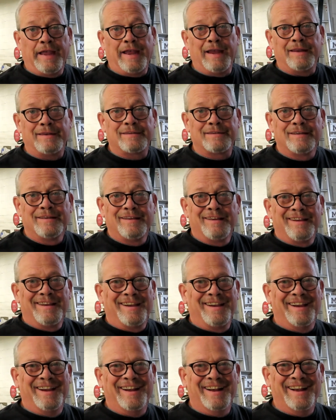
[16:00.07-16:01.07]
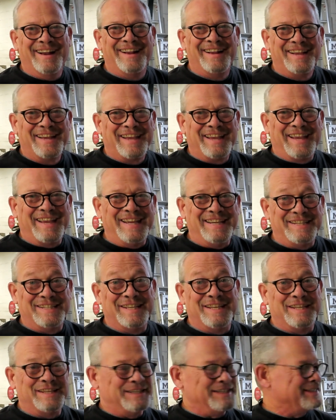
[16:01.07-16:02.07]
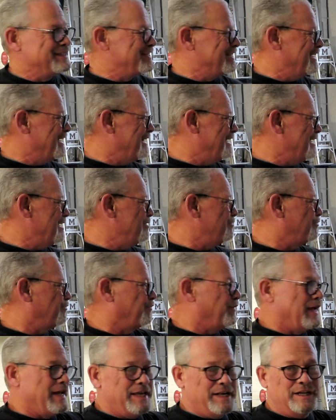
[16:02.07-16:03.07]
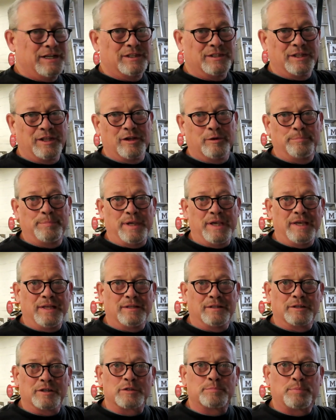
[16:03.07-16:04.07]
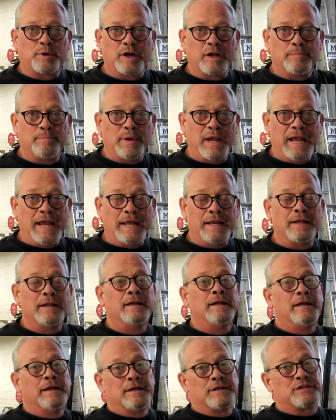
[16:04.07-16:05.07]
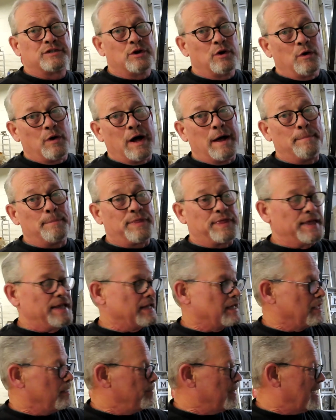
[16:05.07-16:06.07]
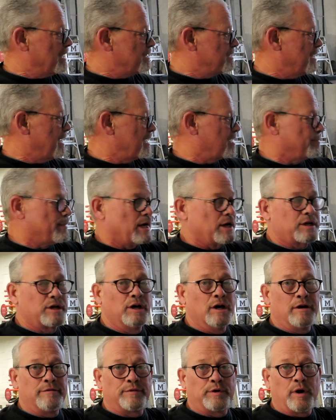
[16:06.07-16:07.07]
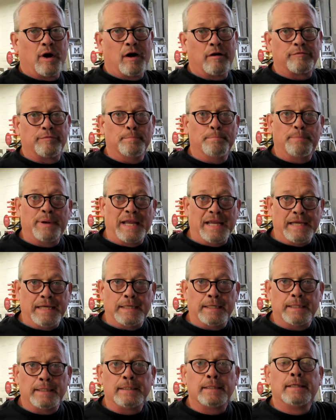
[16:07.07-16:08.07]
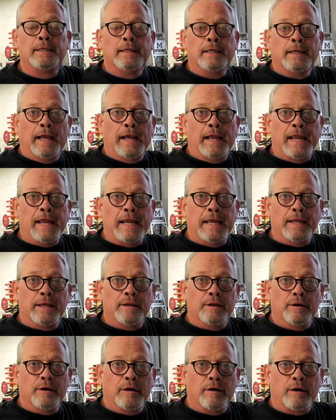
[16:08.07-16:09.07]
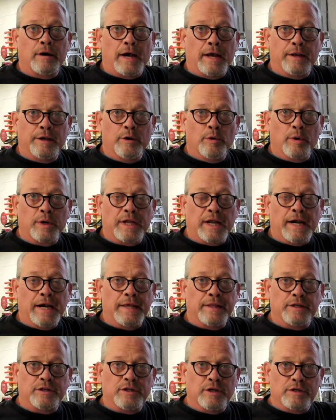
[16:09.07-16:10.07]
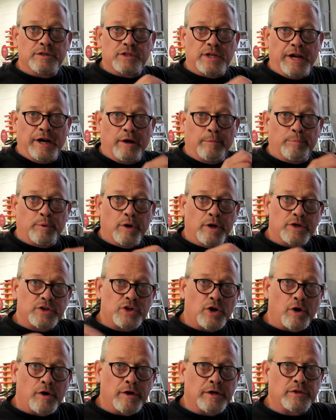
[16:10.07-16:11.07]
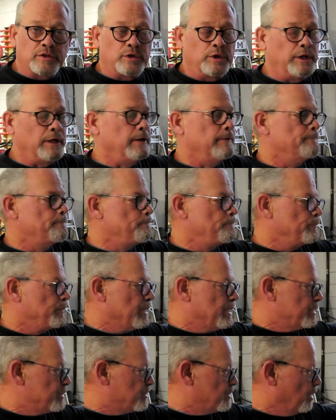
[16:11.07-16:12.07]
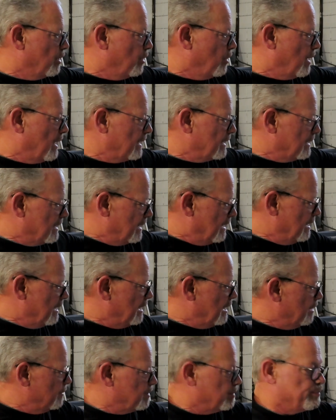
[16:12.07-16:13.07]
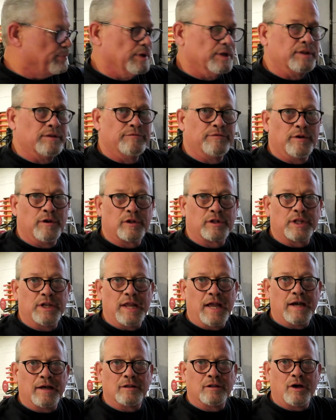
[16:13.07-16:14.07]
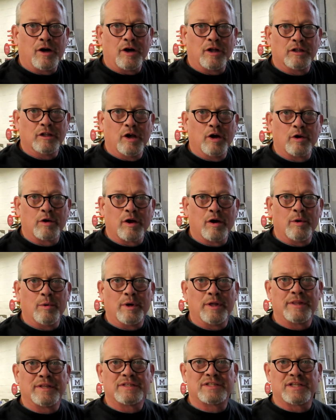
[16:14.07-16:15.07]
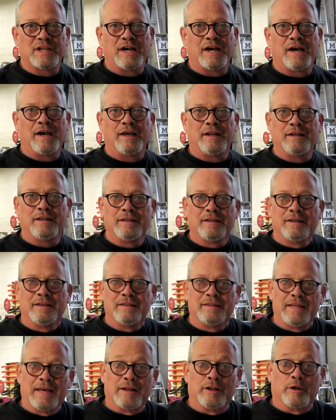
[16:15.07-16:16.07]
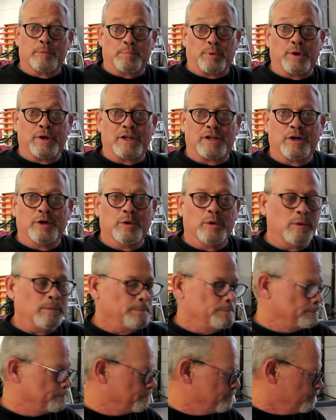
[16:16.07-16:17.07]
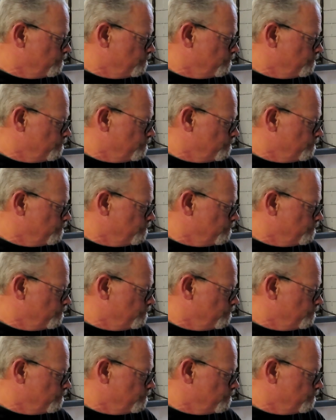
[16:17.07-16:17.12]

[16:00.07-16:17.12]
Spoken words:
that. He didn't, and it faded a little bit. Looks pretty bad. So I'm thinking about taking my cover off and painting it. And I know a guy that does airbrush artistry, so I can get him to put the Vulcan Outlaw logo on the side. That'd look pretty cool.